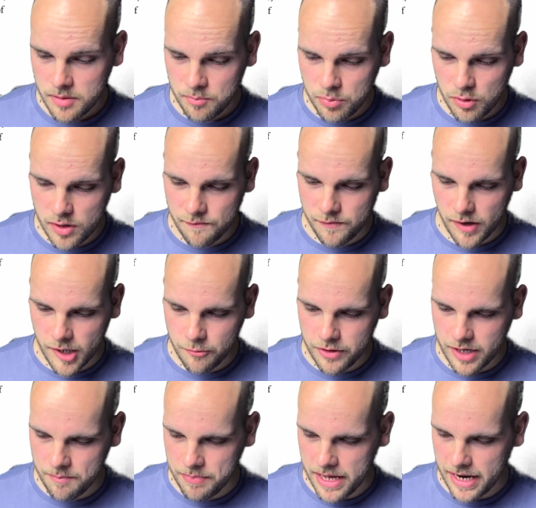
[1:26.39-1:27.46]
But
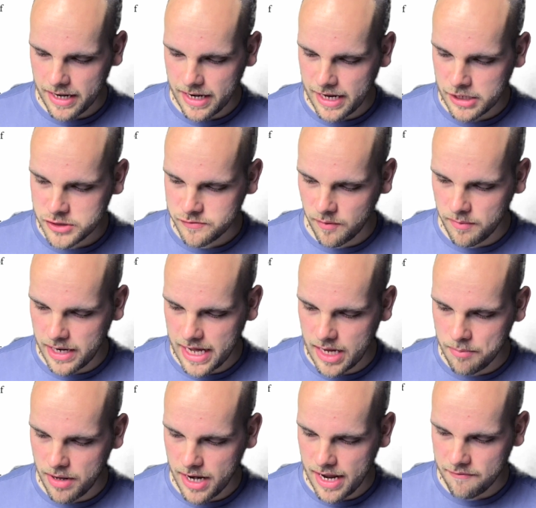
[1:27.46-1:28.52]
following a backlash from
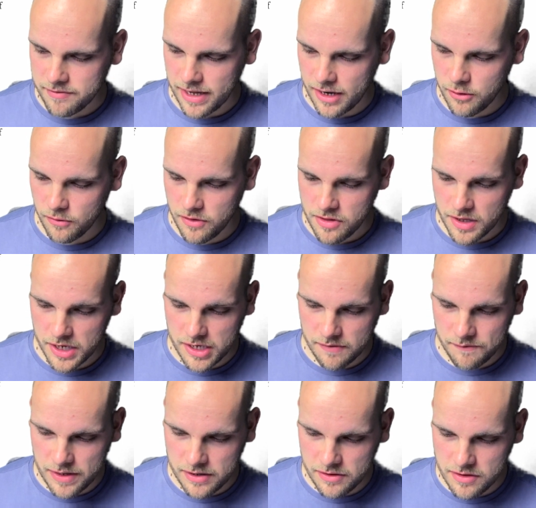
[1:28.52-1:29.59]
Labour left and other senior
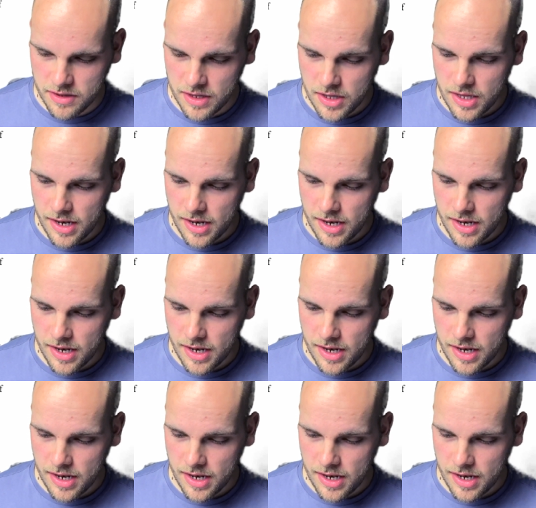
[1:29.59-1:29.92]
figures,